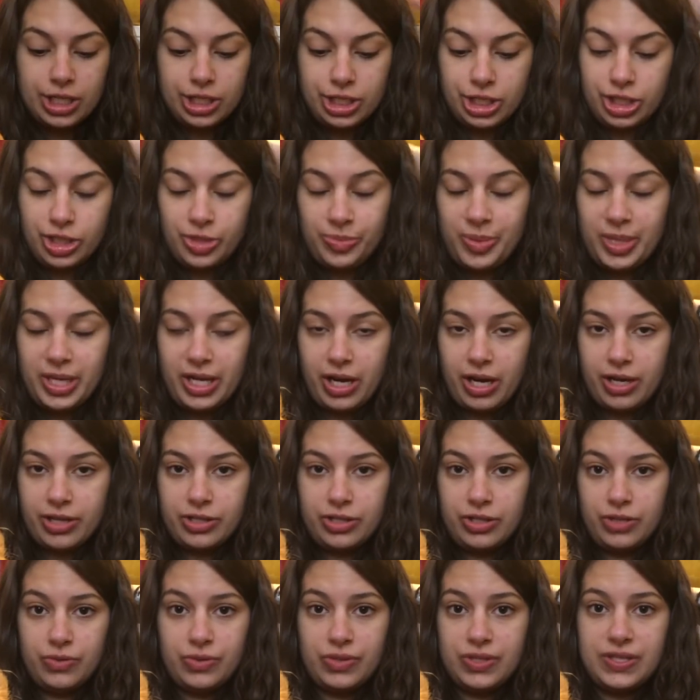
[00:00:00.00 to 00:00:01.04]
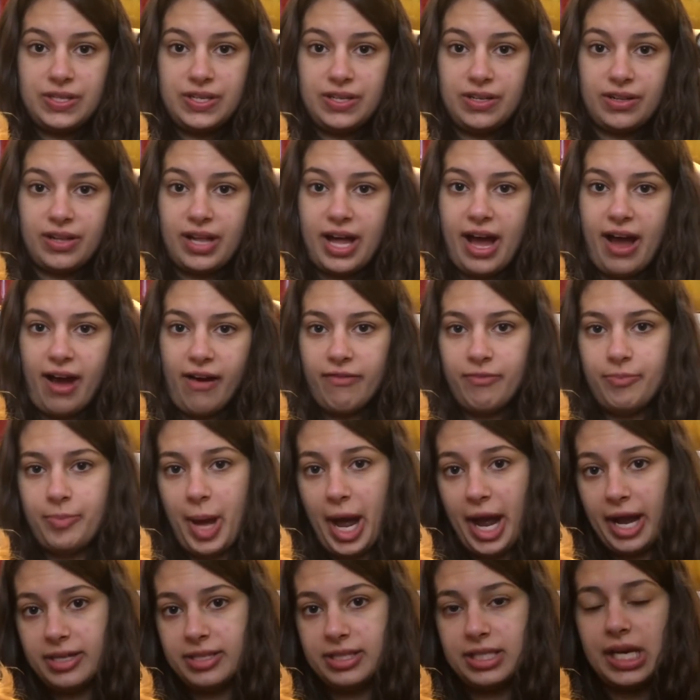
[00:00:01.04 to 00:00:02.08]
just because you still have
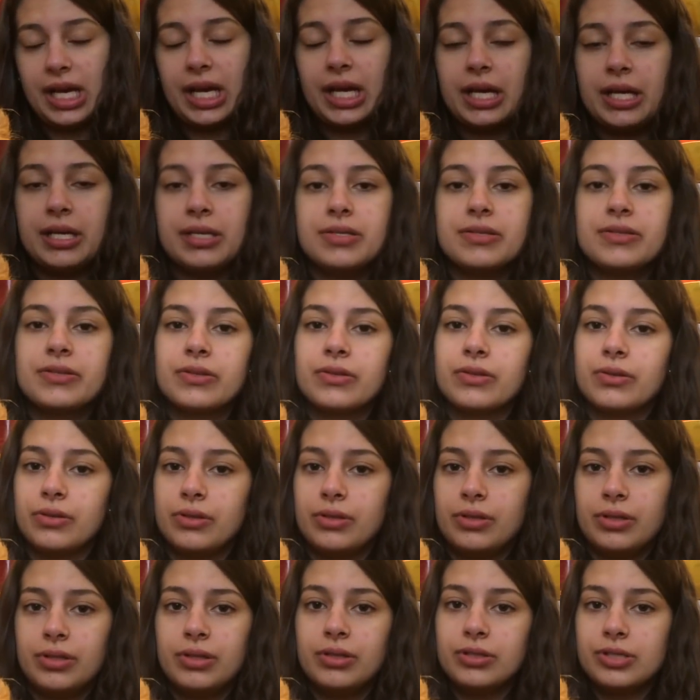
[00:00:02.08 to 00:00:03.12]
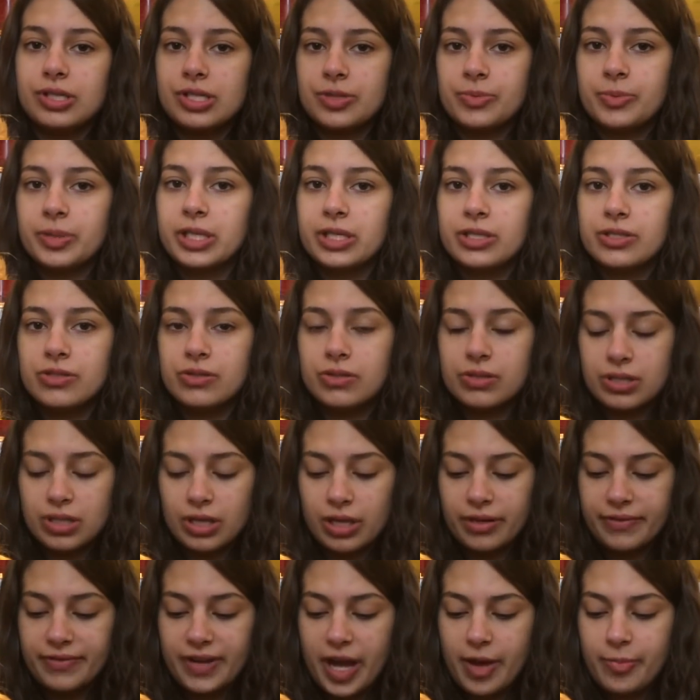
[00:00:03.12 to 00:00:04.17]
bad days, or just because you
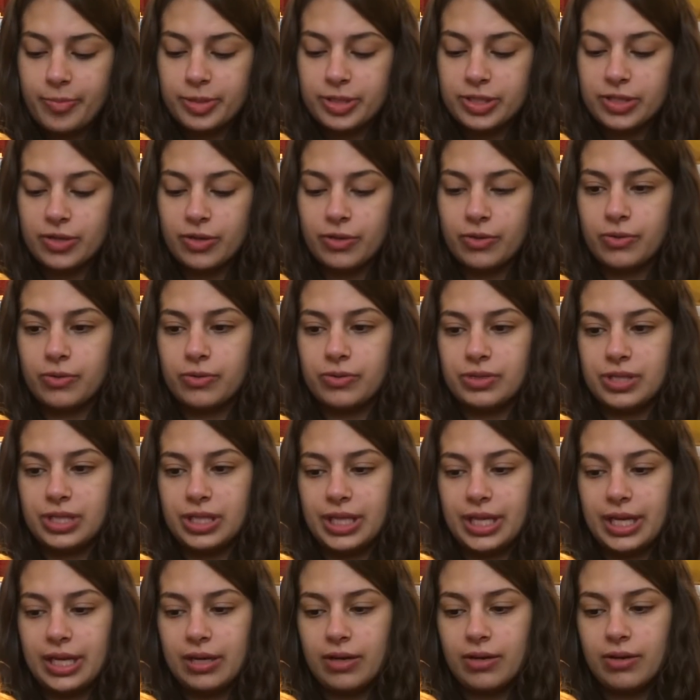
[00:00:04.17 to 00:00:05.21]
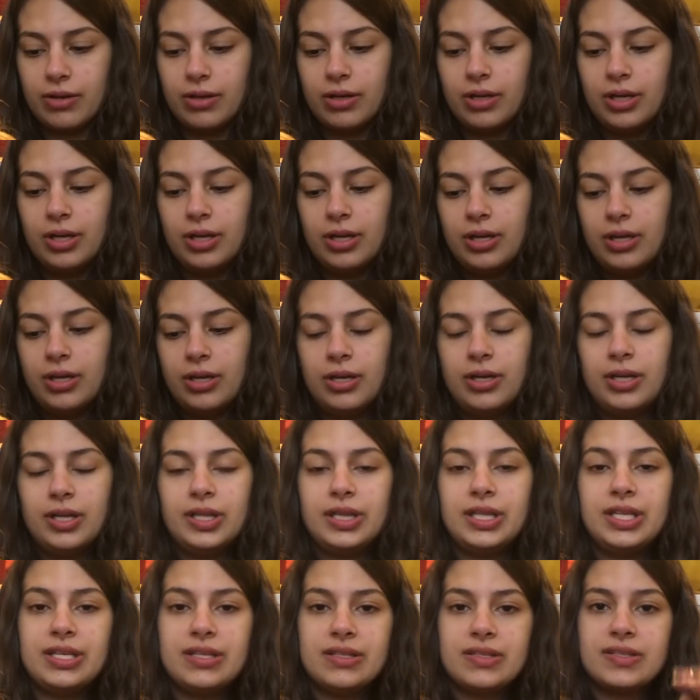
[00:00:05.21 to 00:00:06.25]
still have episodes and, like,
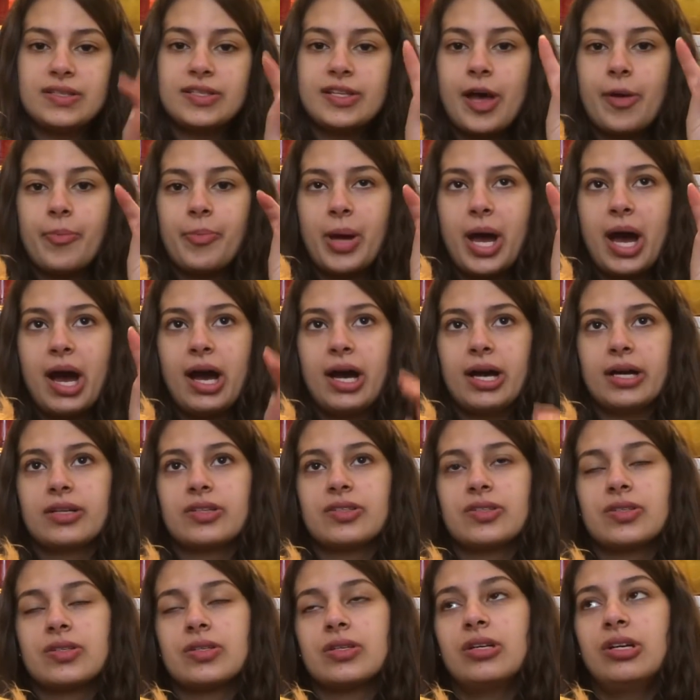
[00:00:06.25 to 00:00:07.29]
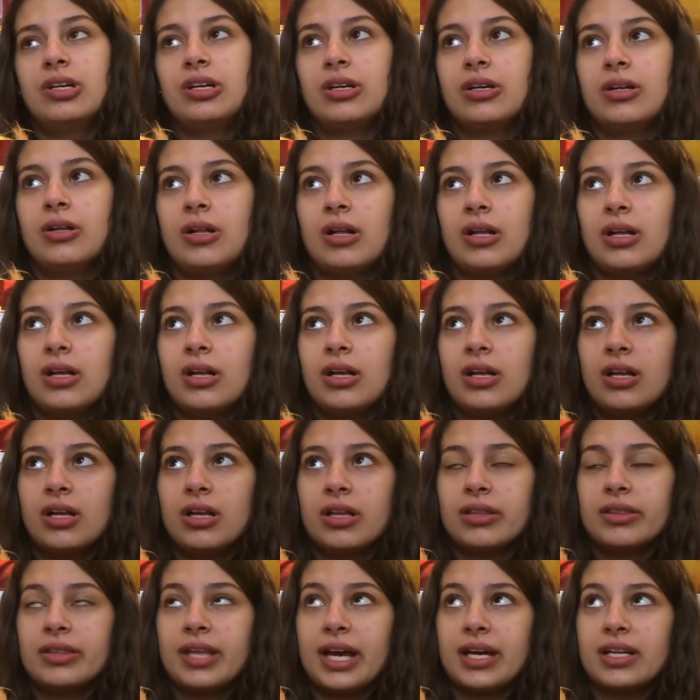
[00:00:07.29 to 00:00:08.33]
these setbacks,
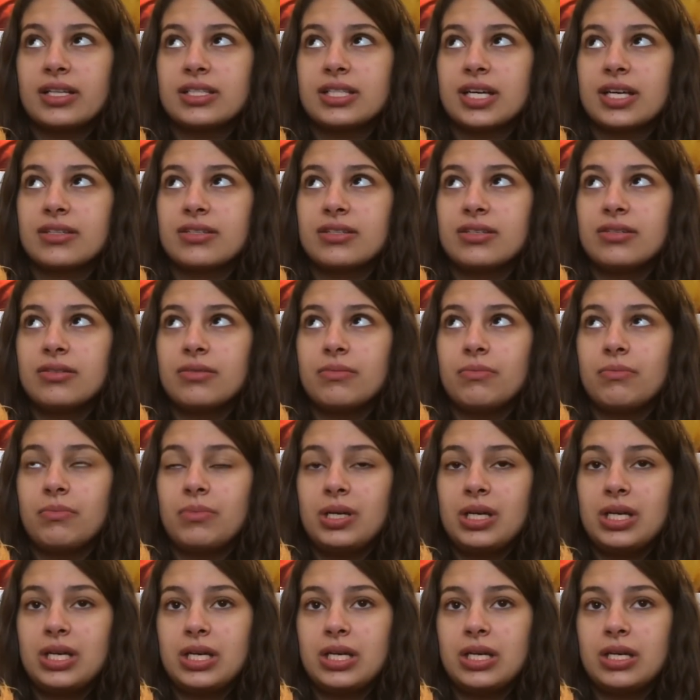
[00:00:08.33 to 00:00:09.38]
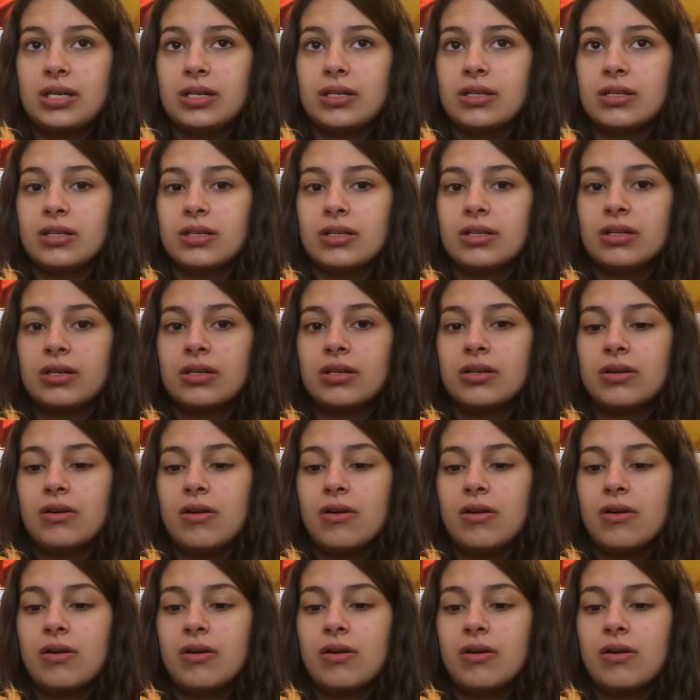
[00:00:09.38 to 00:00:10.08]
that doesn't mean